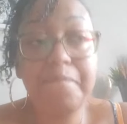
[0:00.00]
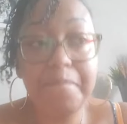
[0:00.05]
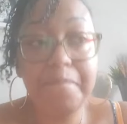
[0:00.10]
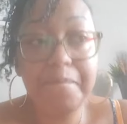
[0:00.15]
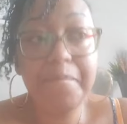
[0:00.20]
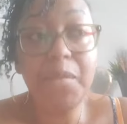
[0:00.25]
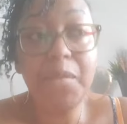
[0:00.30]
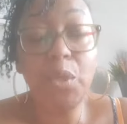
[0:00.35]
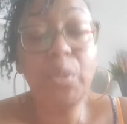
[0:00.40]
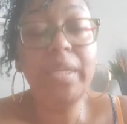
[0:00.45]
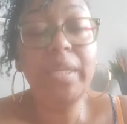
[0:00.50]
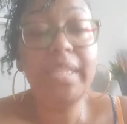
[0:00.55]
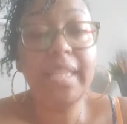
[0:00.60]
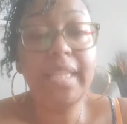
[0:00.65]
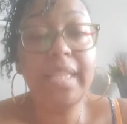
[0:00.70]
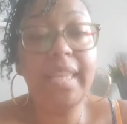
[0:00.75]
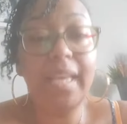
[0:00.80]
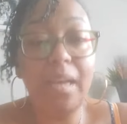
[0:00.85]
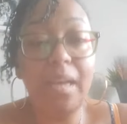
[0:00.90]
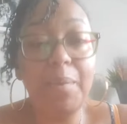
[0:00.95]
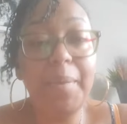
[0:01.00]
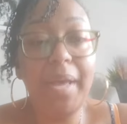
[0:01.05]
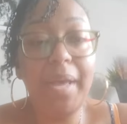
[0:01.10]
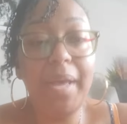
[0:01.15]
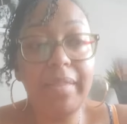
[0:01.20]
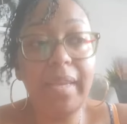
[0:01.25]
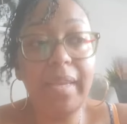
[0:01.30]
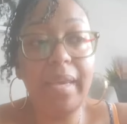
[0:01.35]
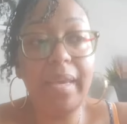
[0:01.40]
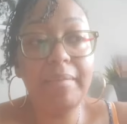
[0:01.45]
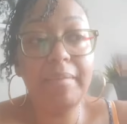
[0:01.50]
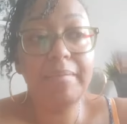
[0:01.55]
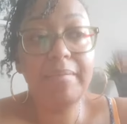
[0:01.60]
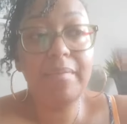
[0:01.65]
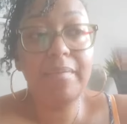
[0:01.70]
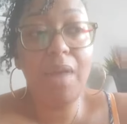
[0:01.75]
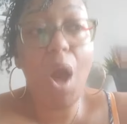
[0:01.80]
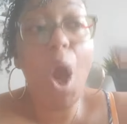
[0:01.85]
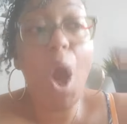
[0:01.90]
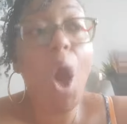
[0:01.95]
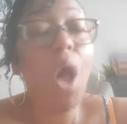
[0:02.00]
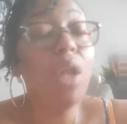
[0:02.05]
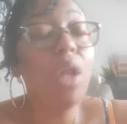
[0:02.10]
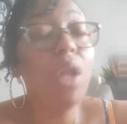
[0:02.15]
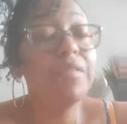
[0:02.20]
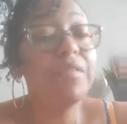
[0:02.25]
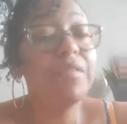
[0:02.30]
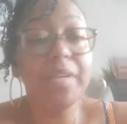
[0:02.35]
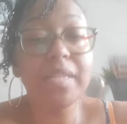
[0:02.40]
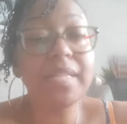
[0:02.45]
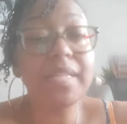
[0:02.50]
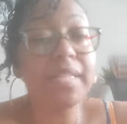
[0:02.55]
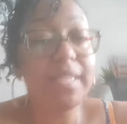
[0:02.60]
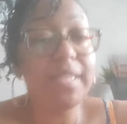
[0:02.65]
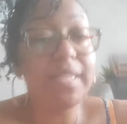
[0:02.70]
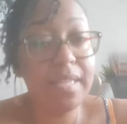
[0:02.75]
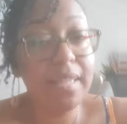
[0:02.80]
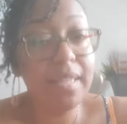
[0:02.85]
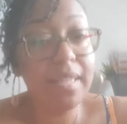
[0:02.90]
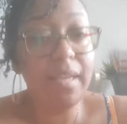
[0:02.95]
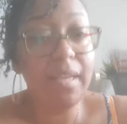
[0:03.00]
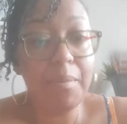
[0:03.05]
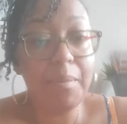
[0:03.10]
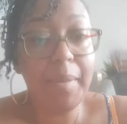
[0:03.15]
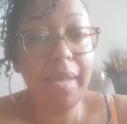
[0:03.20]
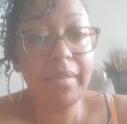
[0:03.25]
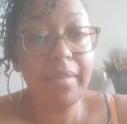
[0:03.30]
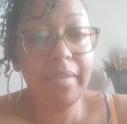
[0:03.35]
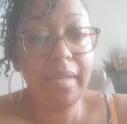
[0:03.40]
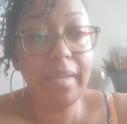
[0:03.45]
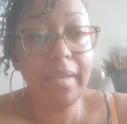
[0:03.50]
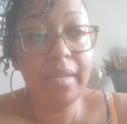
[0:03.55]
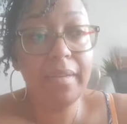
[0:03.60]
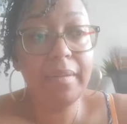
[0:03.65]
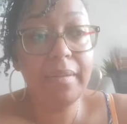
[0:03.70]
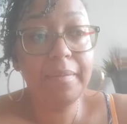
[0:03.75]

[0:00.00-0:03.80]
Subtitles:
You need to think about that. All of us need to think about that.